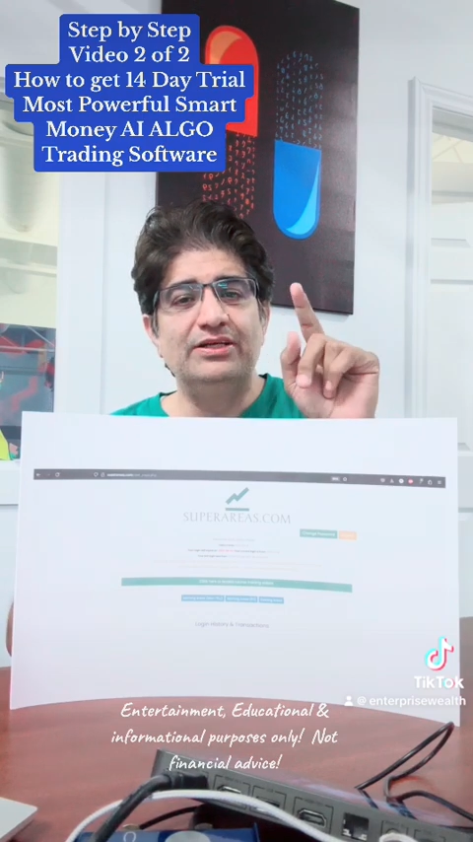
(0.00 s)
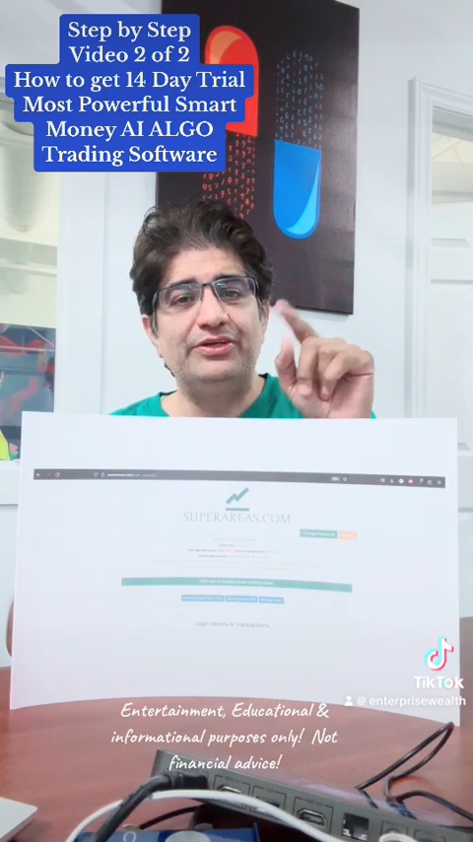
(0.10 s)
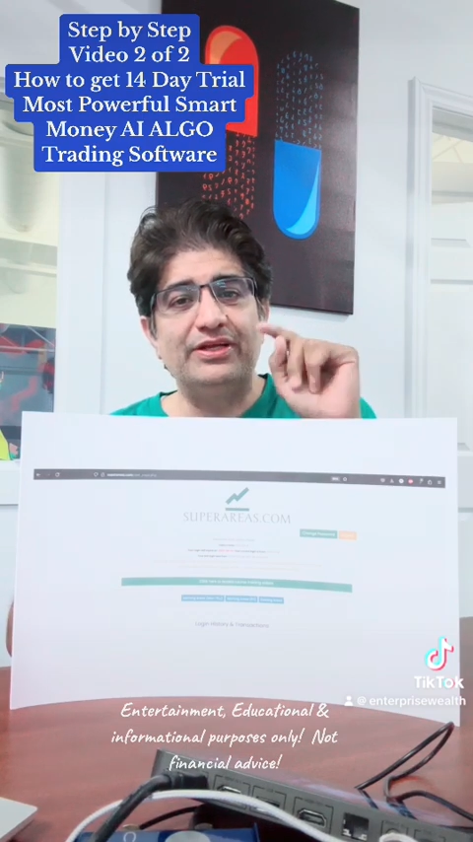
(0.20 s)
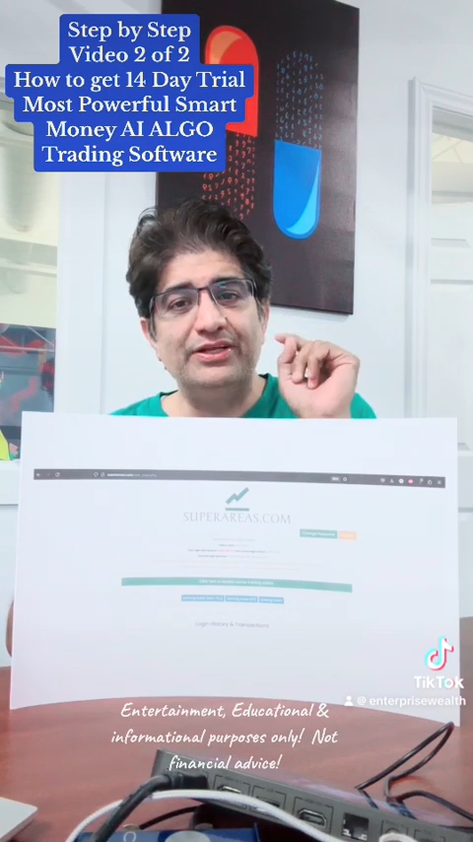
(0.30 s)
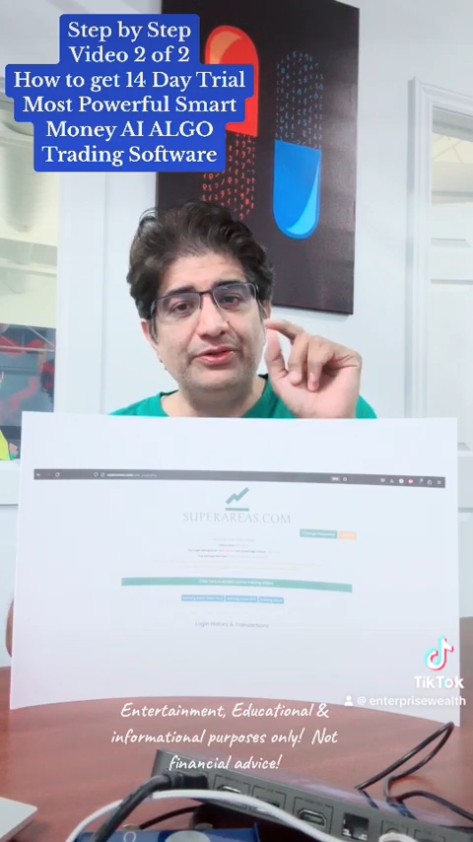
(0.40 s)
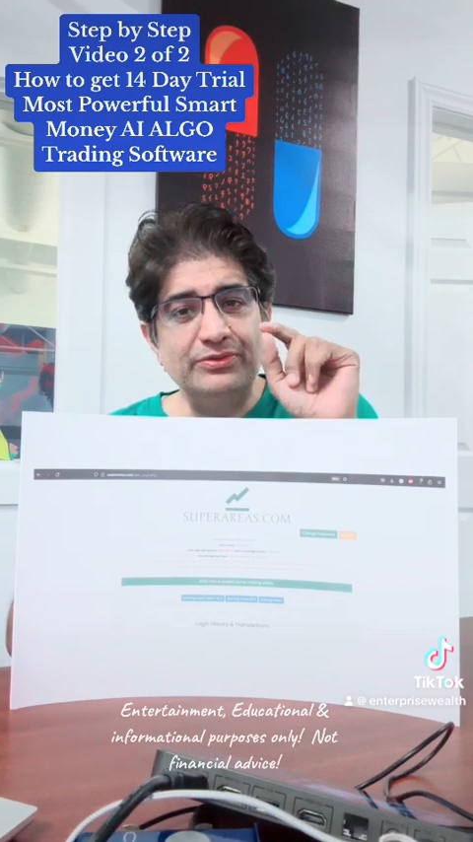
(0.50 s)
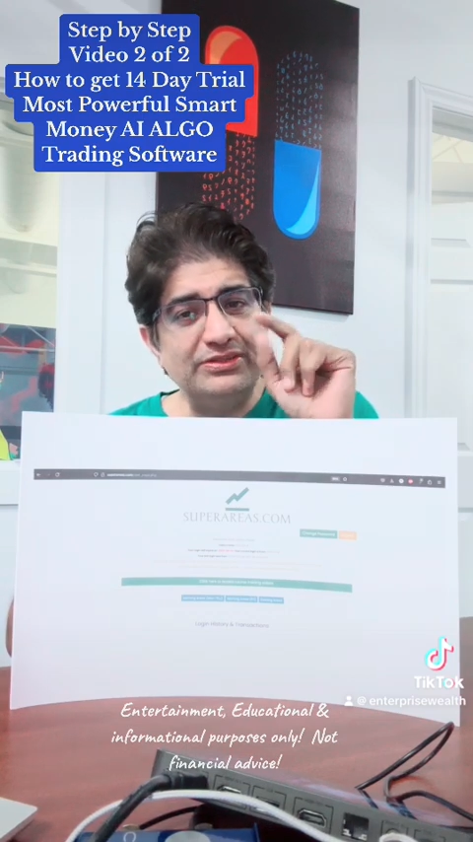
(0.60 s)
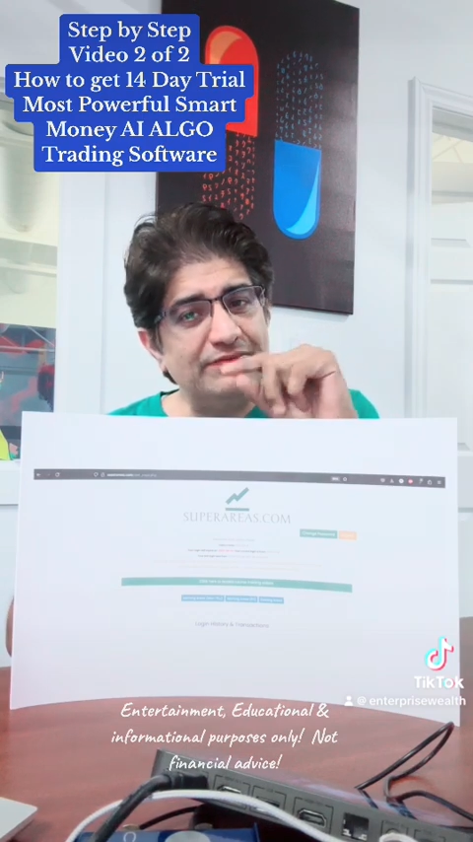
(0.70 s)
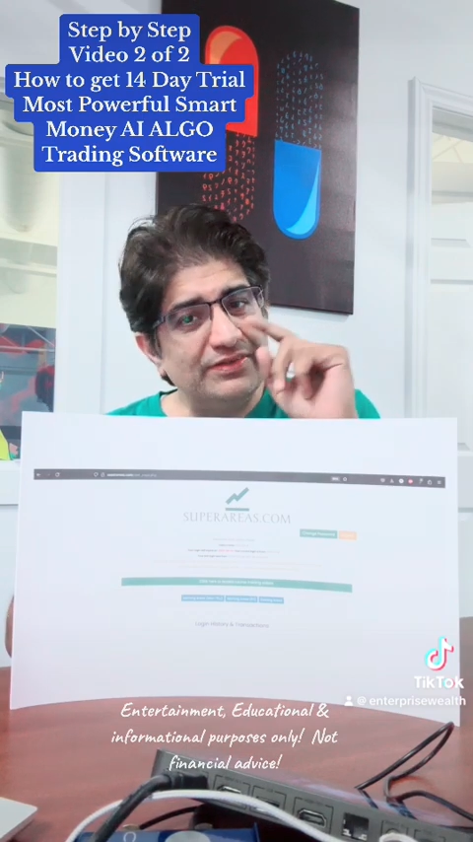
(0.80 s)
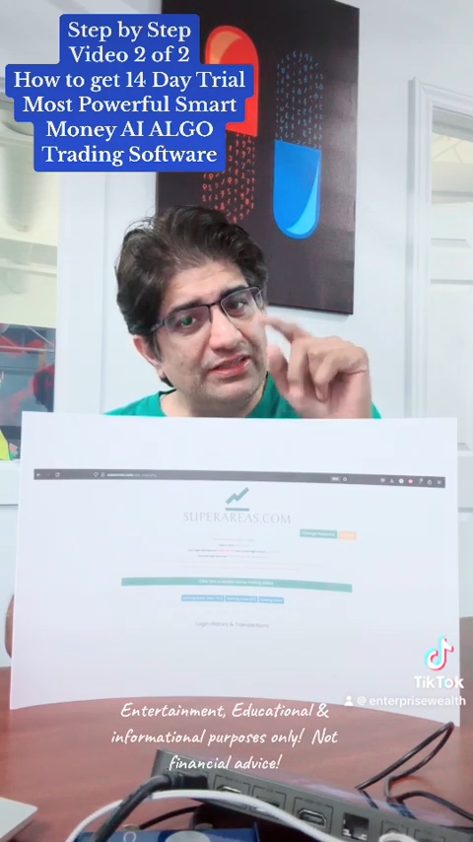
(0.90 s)
you can use
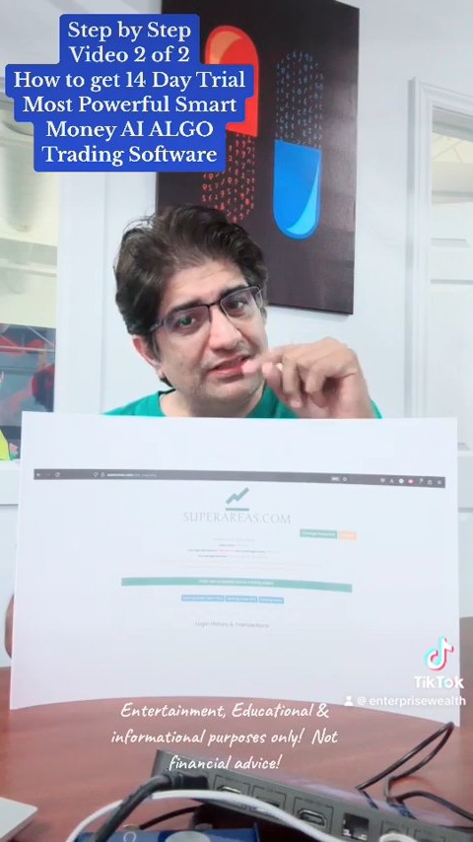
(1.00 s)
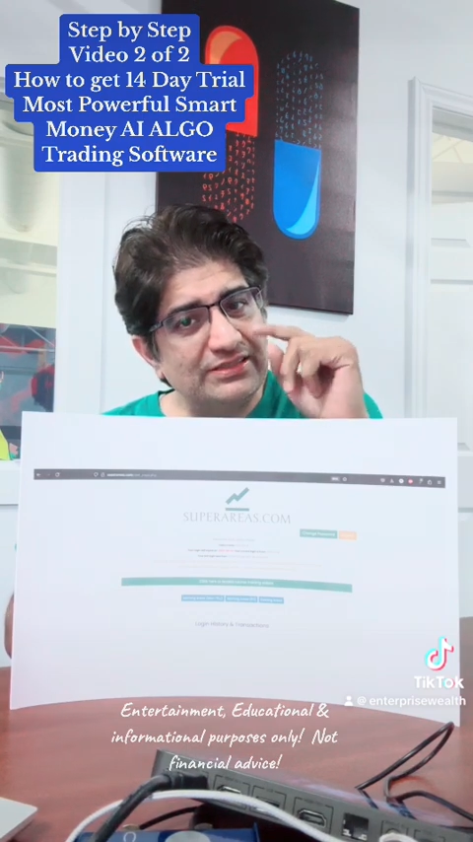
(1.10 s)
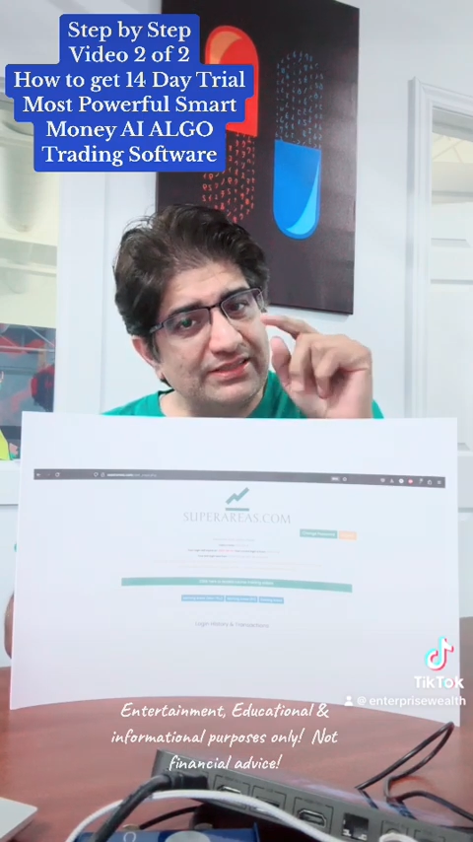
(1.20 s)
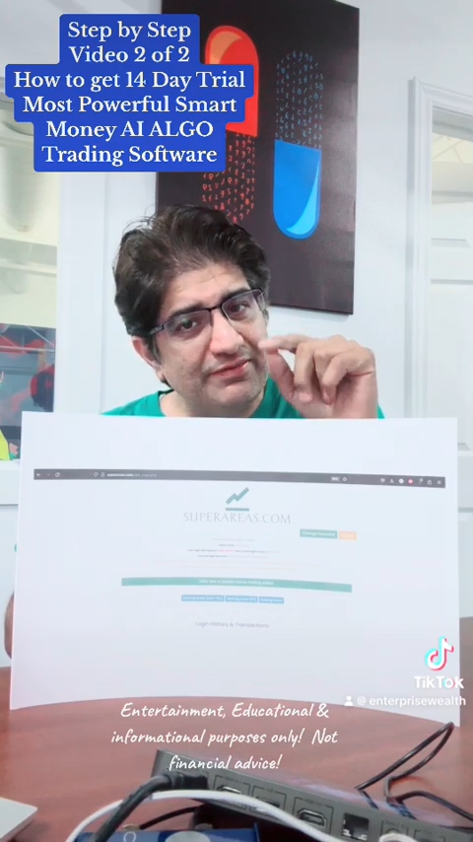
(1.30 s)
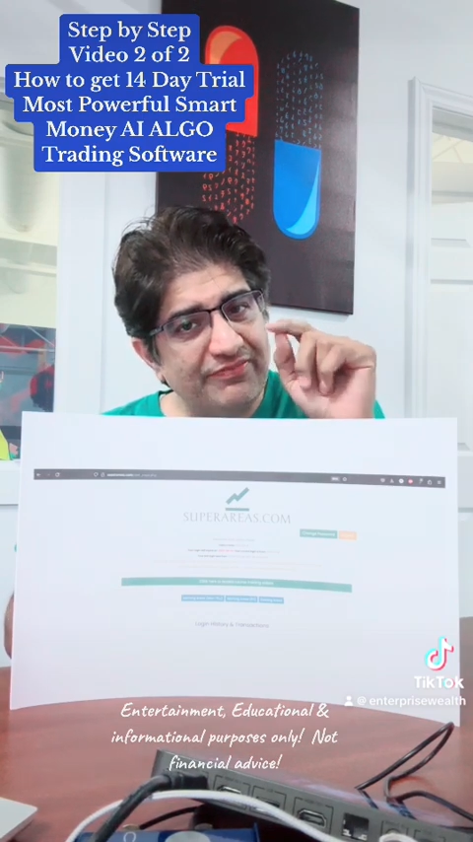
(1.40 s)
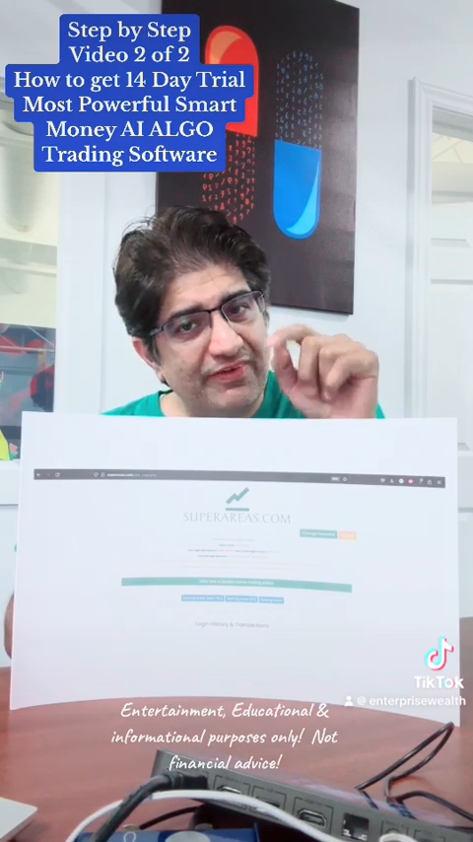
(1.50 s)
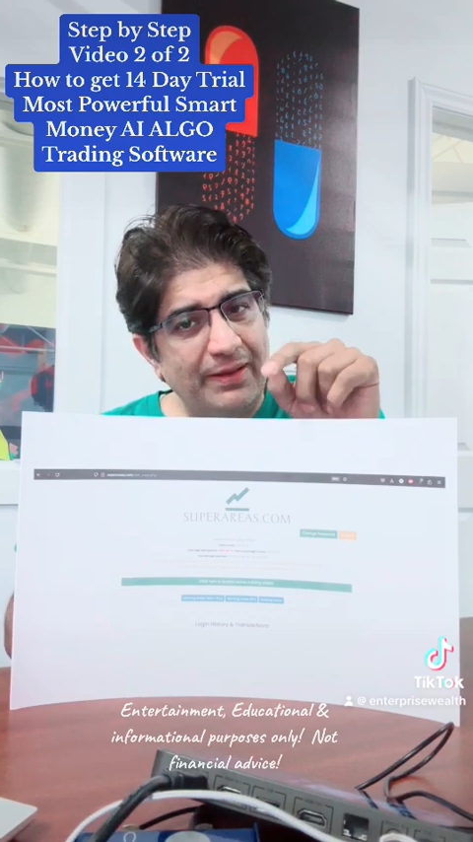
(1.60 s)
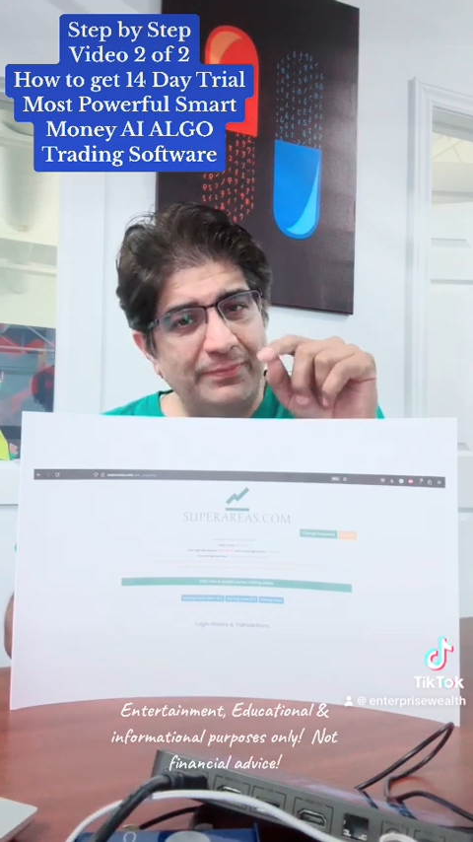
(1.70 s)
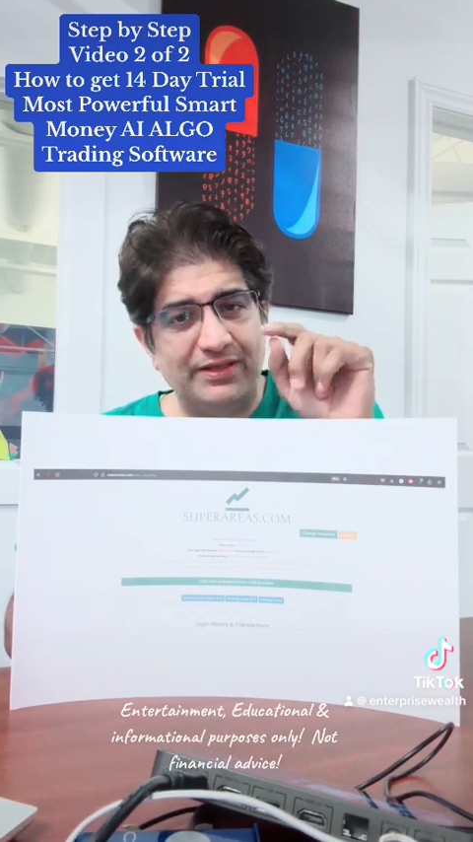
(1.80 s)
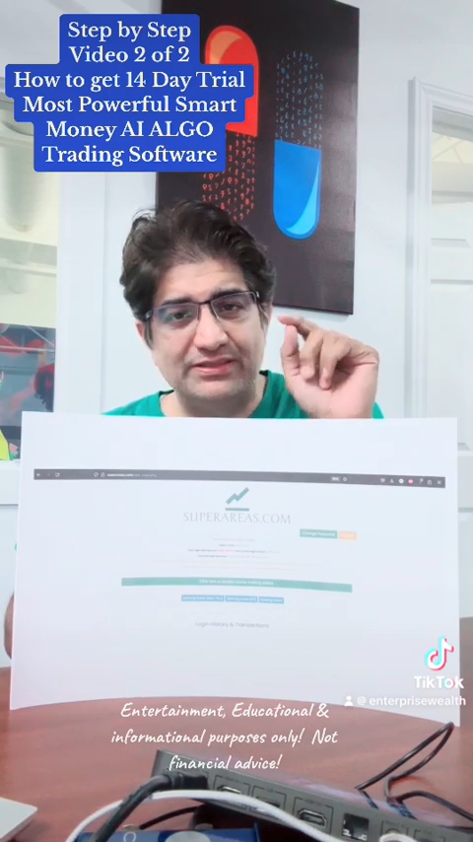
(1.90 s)
it within the same family,